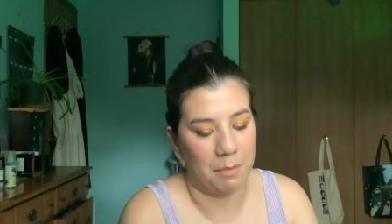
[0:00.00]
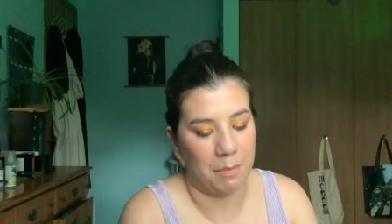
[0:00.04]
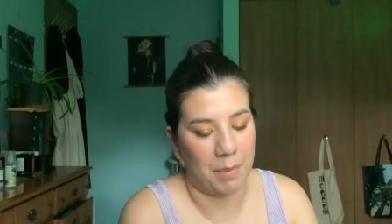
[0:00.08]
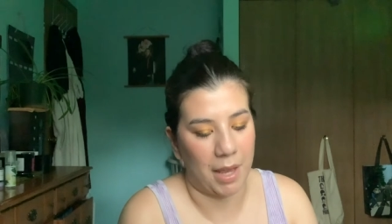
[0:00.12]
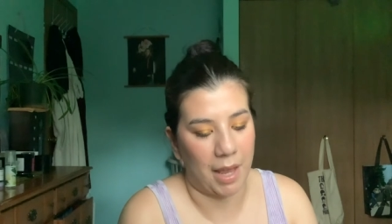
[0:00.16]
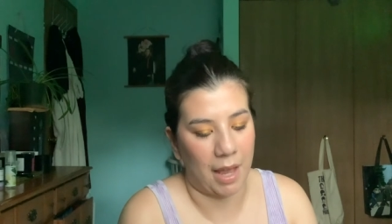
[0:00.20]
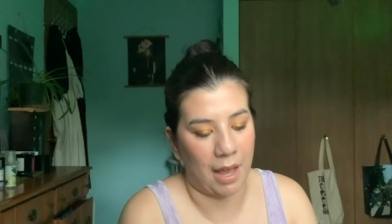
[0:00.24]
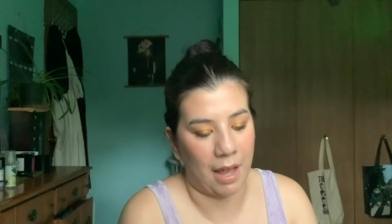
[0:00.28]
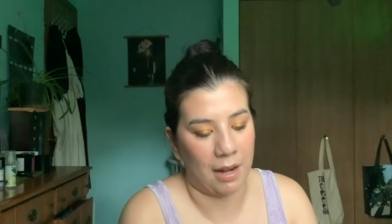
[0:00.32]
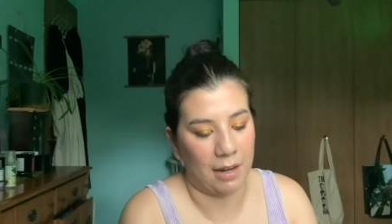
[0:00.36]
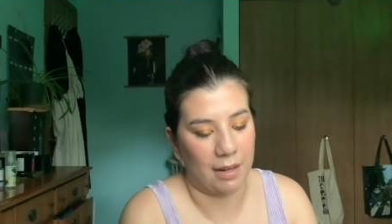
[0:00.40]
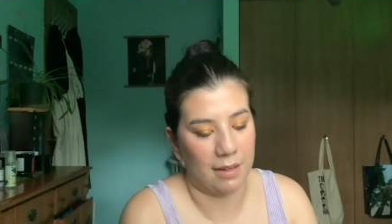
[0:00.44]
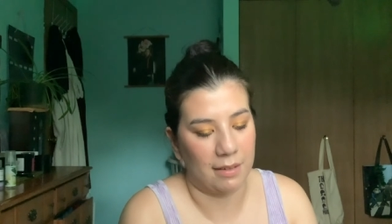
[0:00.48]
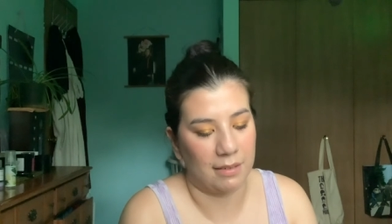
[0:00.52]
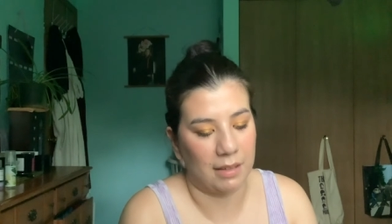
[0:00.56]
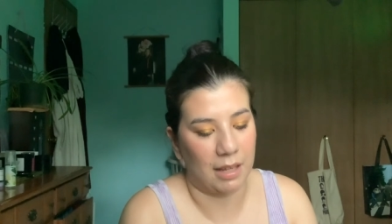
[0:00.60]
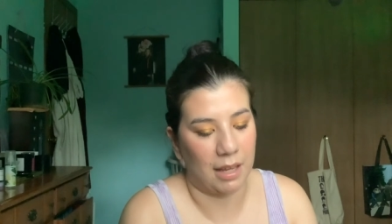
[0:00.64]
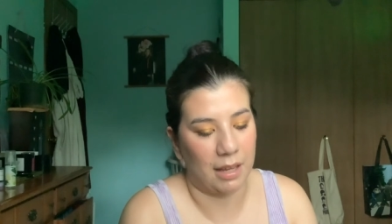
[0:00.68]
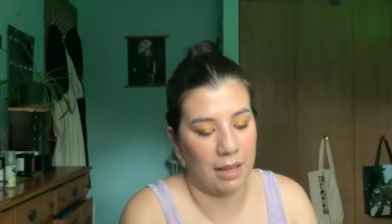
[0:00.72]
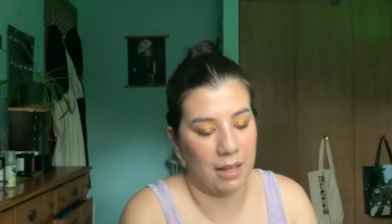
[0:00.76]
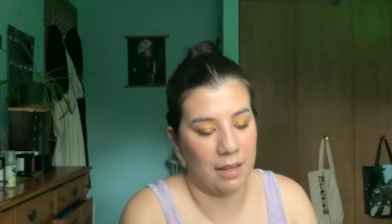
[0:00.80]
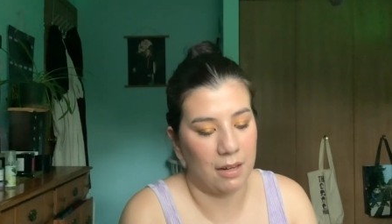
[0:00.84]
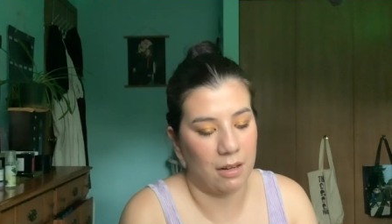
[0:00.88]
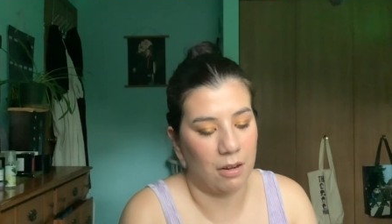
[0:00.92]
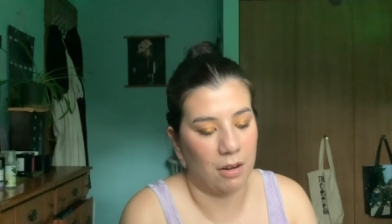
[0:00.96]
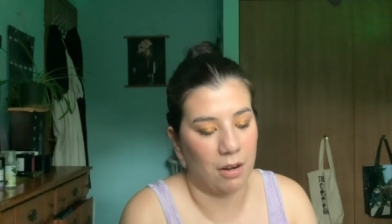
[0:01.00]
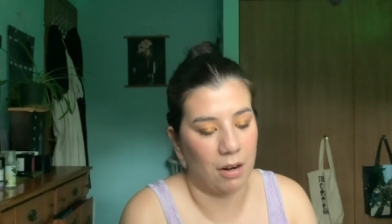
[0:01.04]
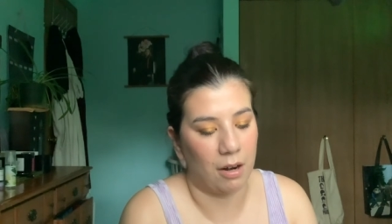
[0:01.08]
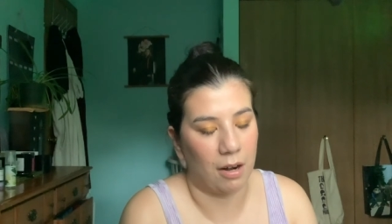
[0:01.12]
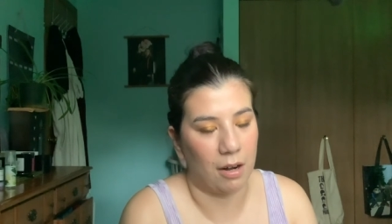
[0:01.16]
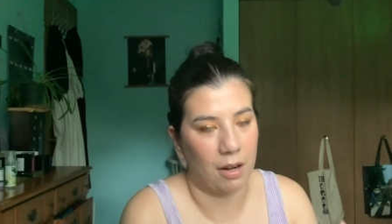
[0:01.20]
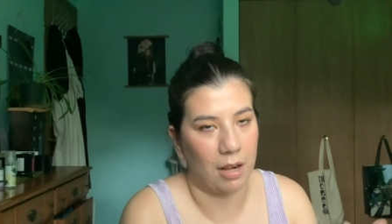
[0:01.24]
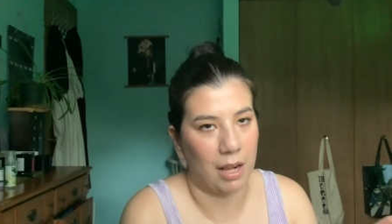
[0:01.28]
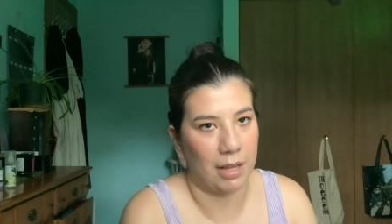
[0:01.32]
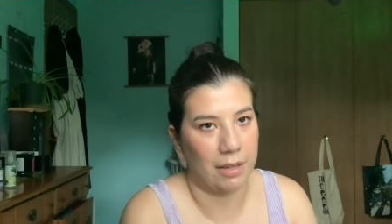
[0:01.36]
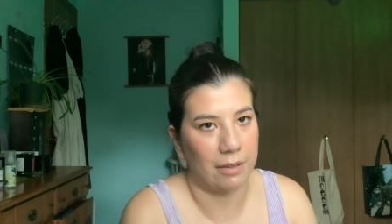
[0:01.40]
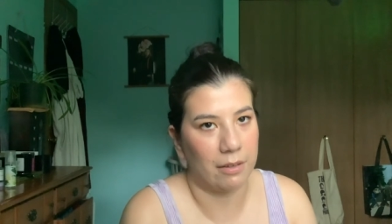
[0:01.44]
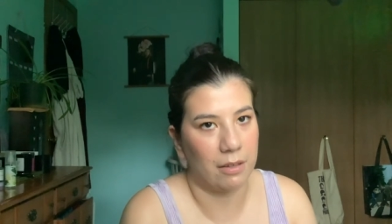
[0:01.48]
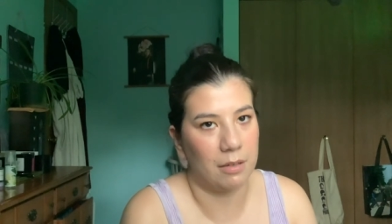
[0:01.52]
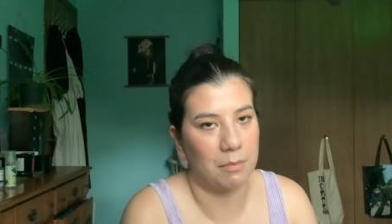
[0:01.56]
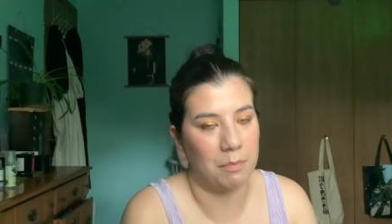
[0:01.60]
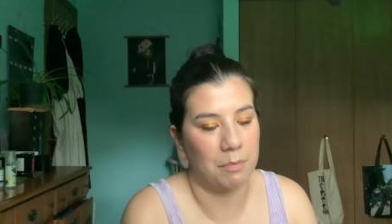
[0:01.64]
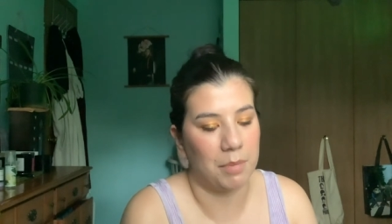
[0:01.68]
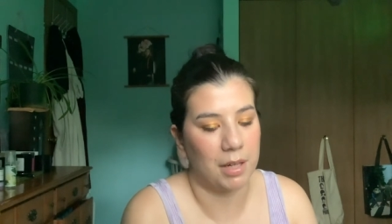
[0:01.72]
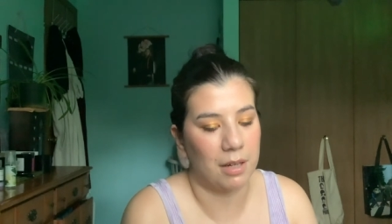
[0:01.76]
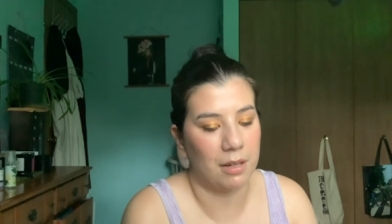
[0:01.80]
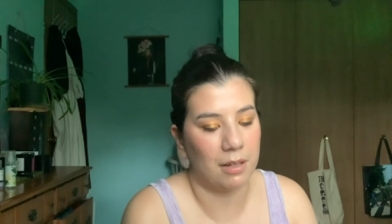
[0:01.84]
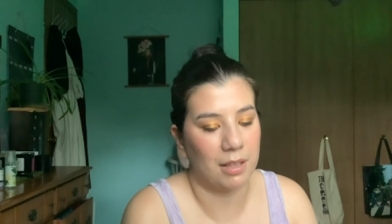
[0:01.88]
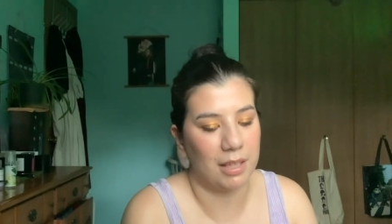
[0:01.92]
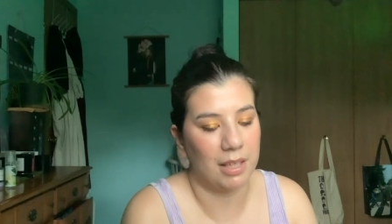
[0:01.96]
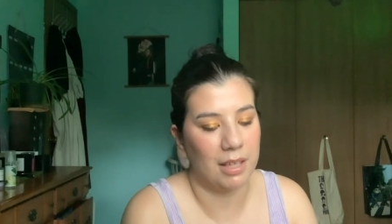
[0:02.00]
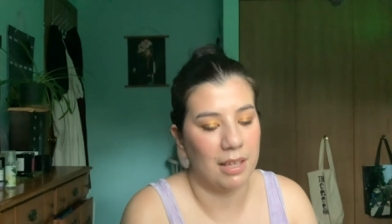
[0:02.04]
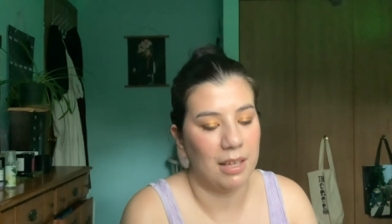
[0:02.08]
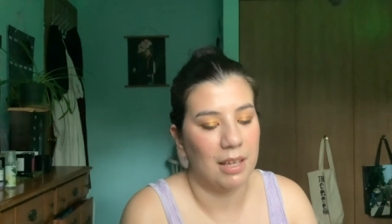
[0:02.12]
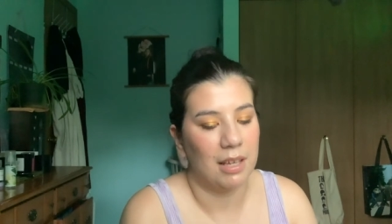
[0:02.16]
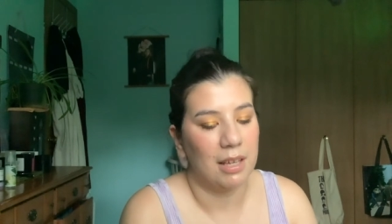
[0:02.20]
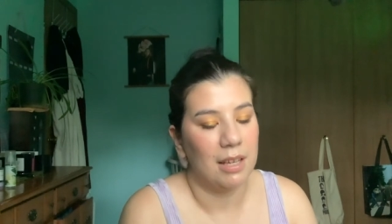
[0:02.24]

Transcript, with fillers: bad because I had a heart. I could barely.